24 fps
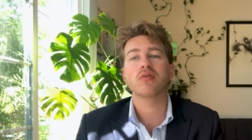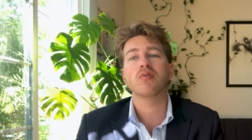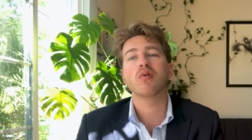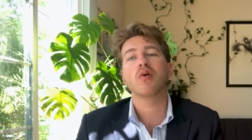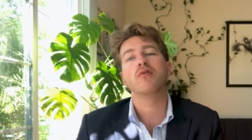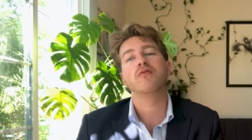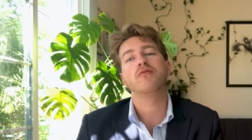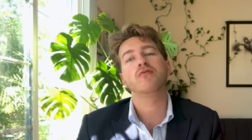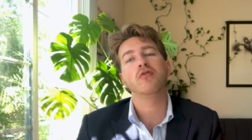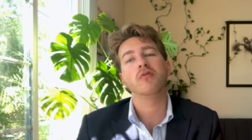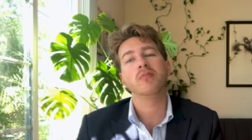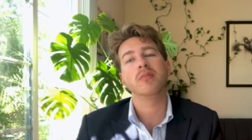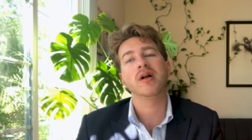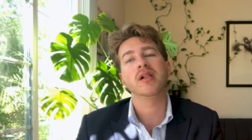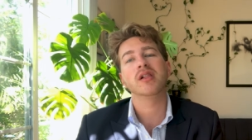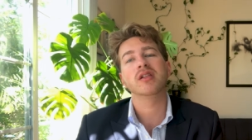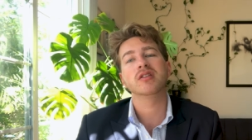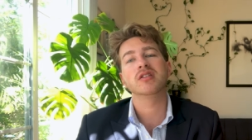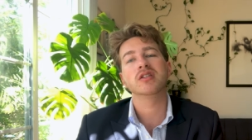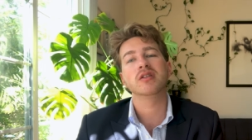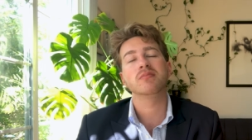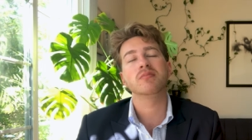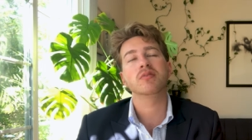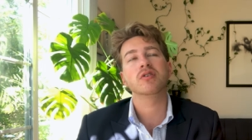your own
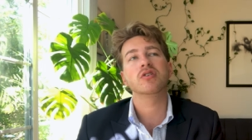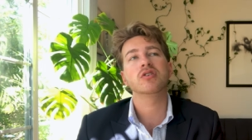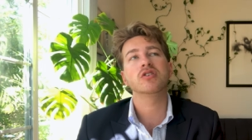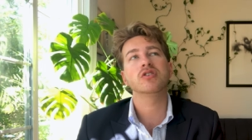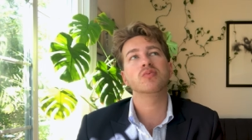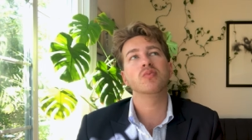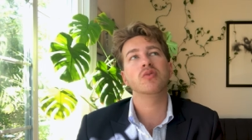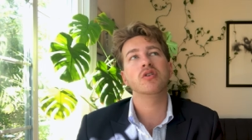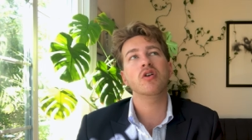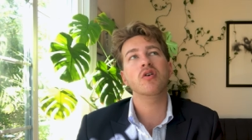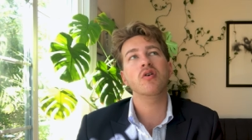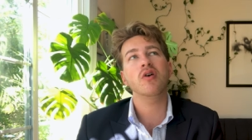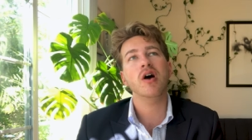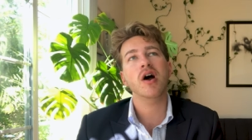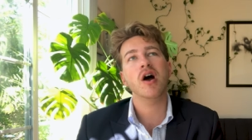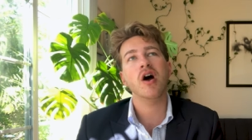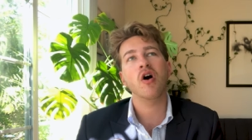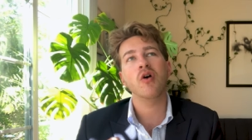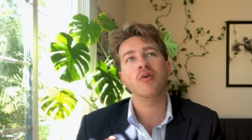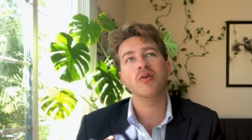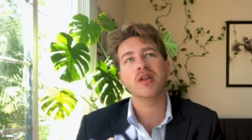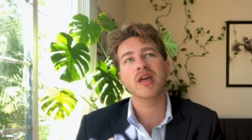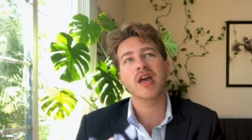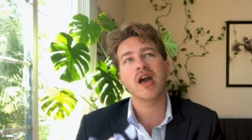formality, because we don't
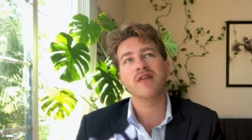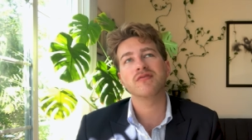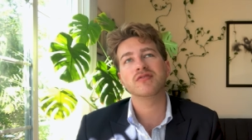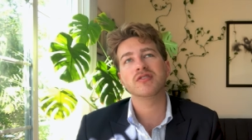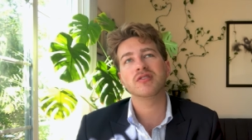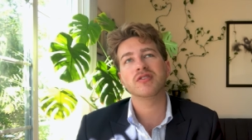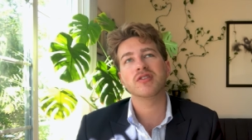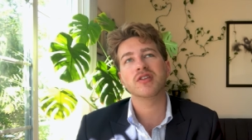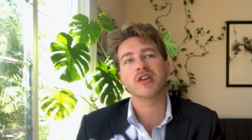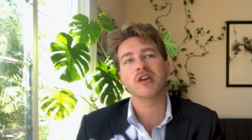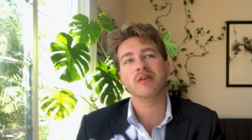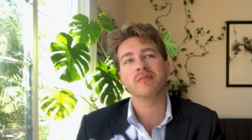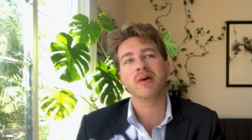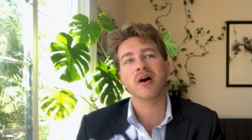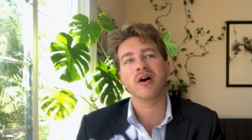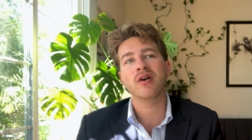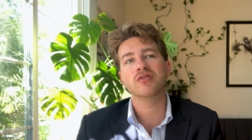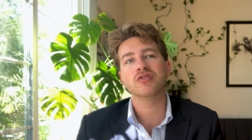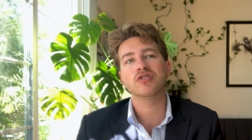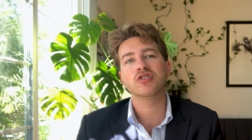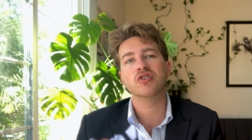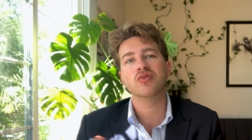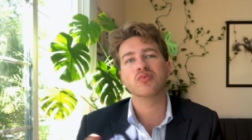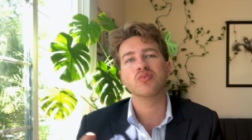only have to think
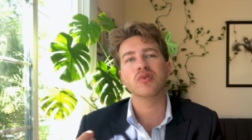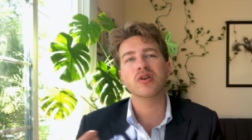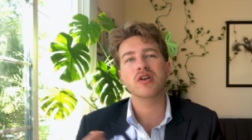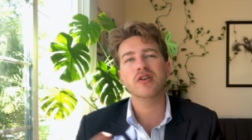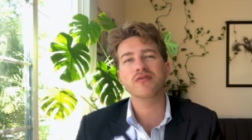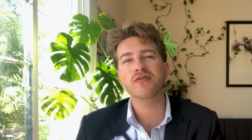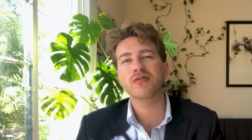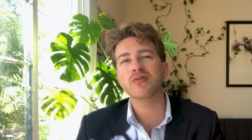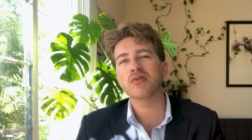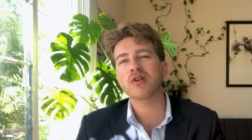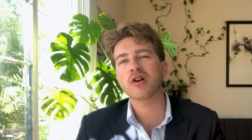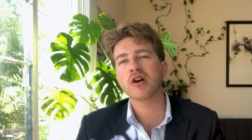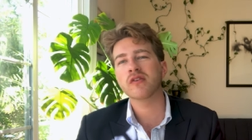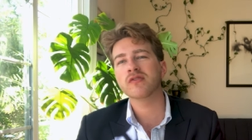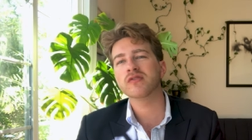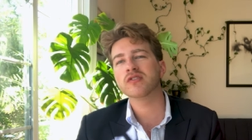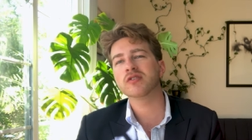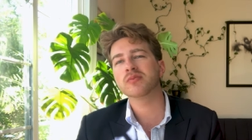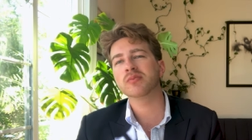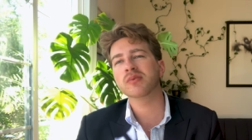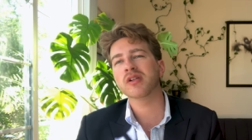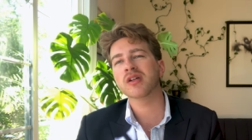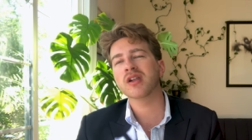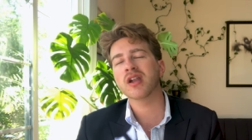about do we feel
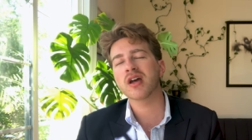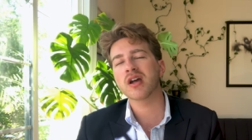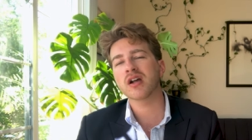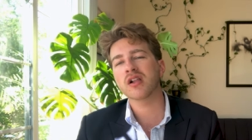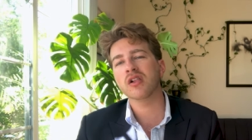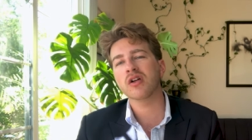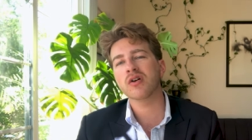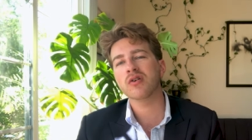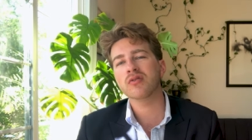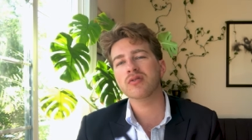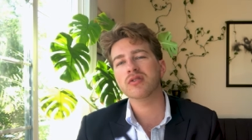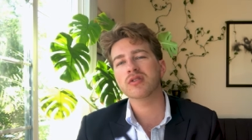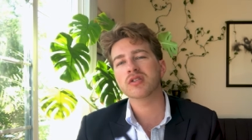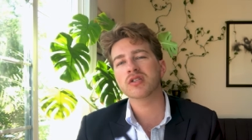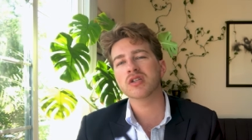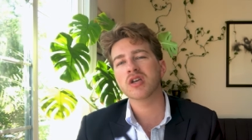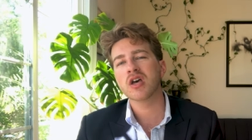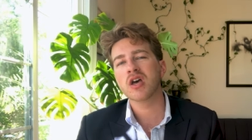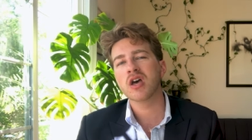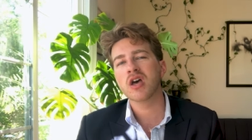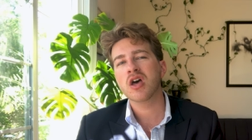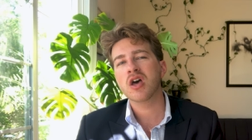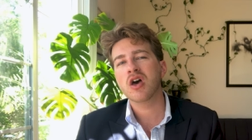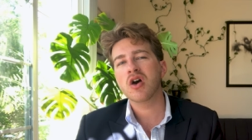comfortable in our clothes,
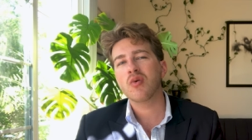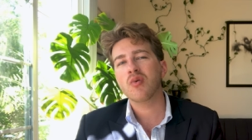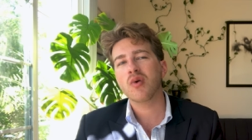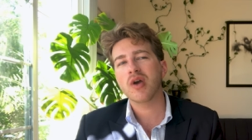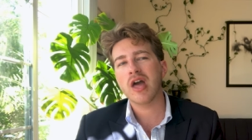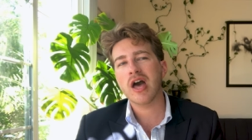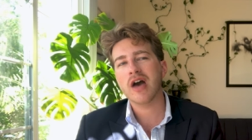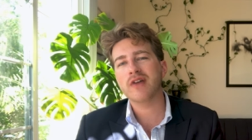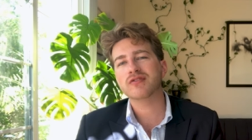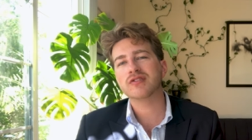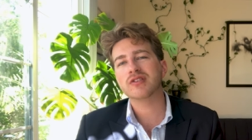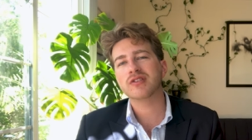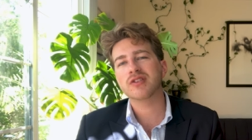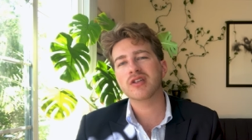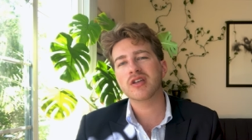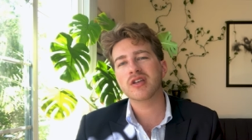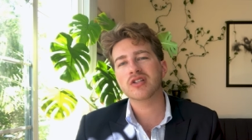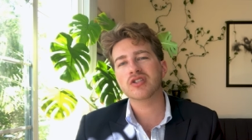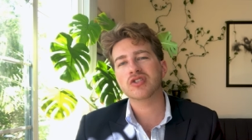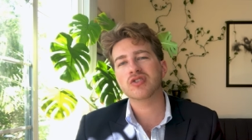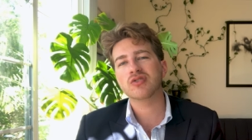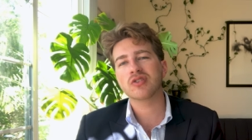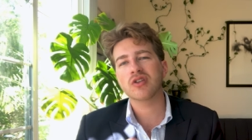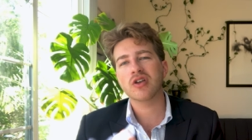we have to
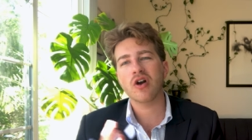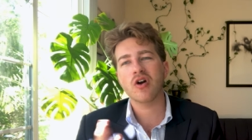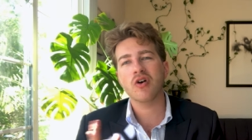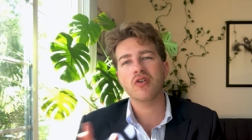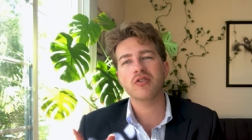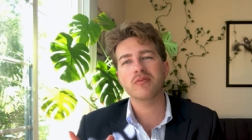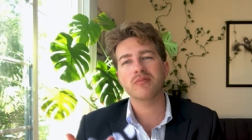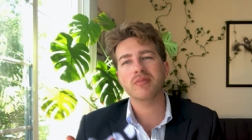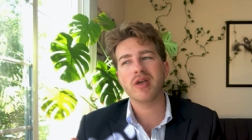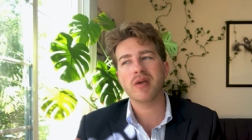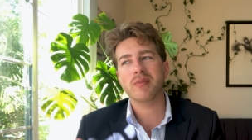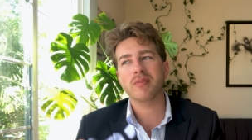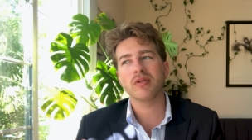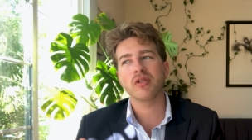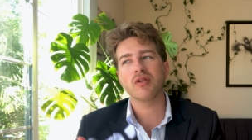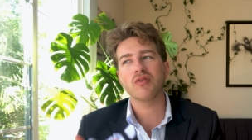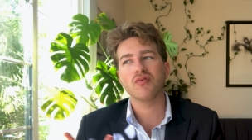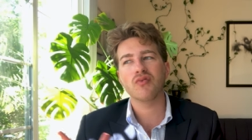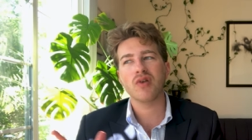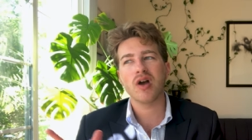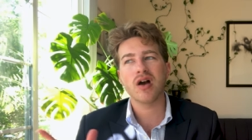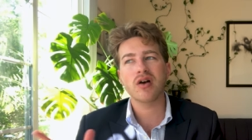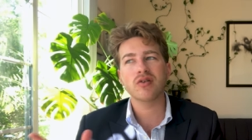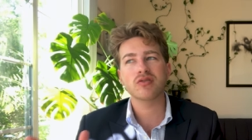think, do the other people
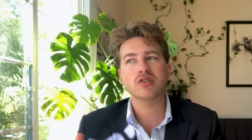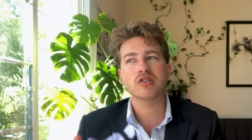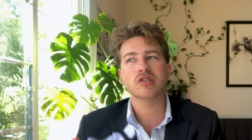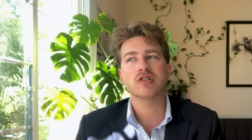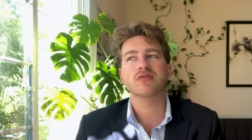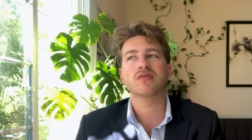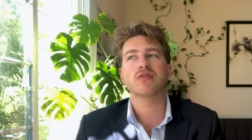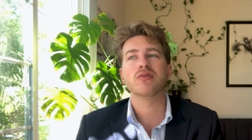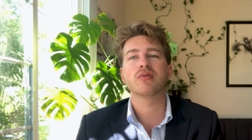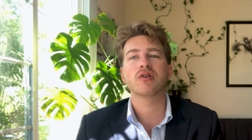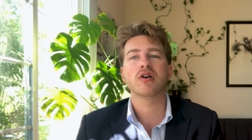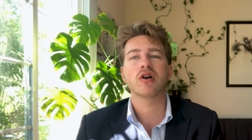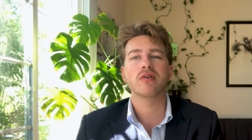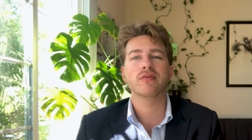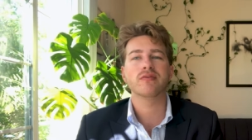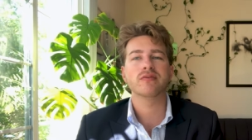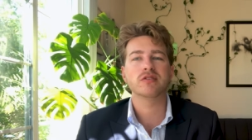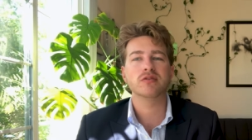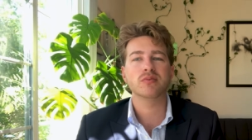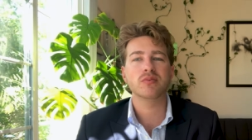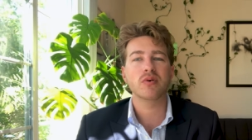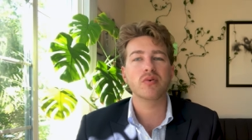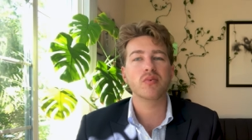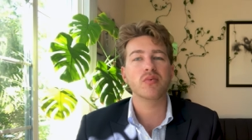around us feel
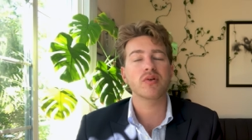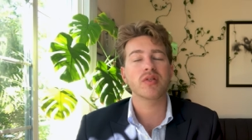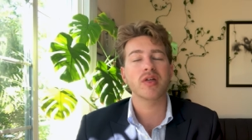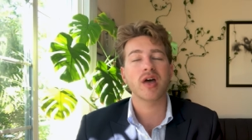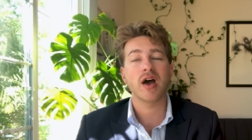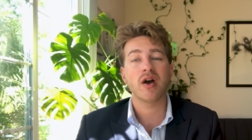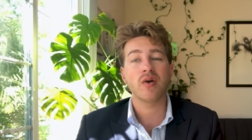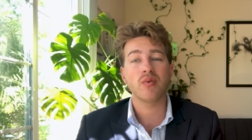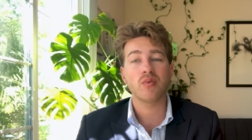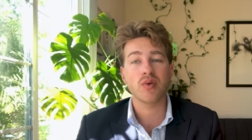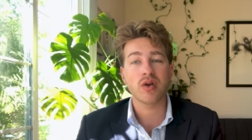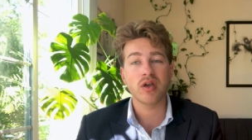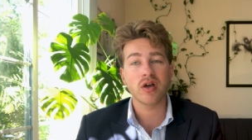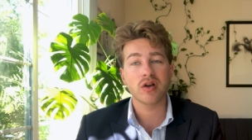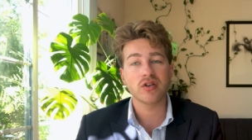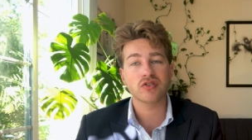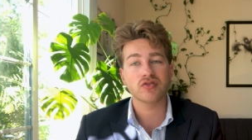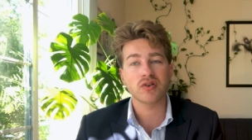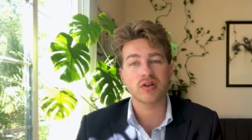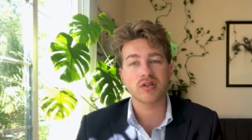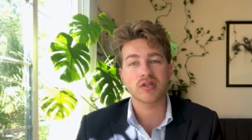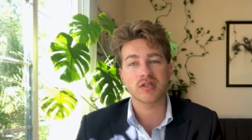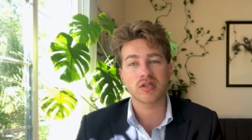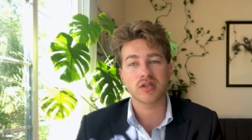comfortable with how we are
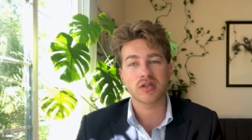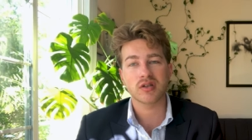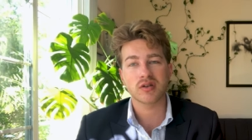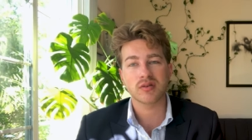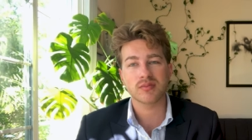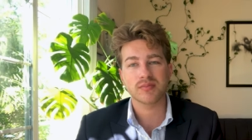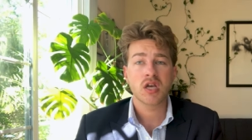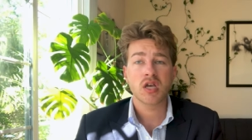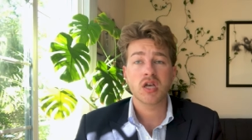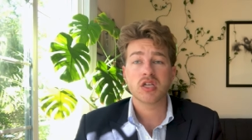dressing?